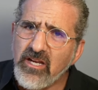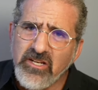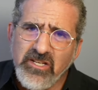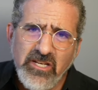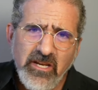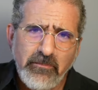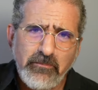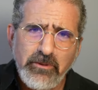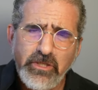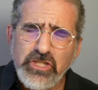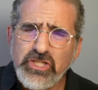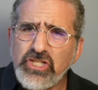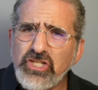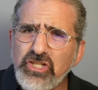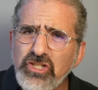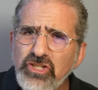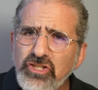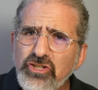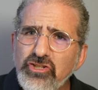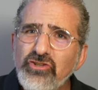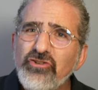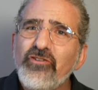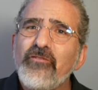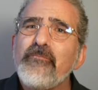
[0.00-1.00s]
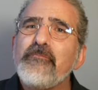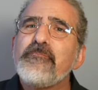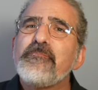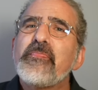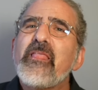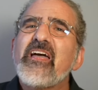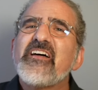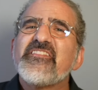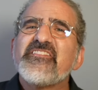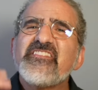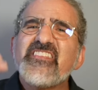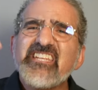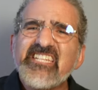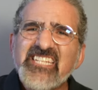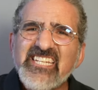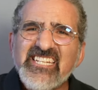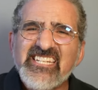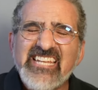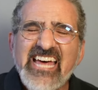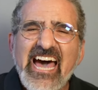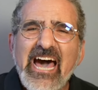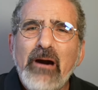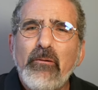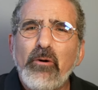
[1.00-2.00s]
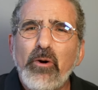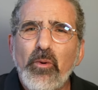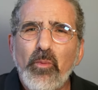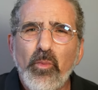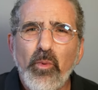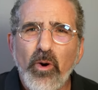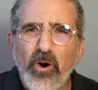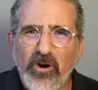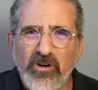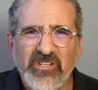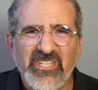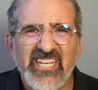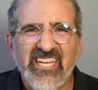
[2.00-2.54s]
Number two, this is how it works.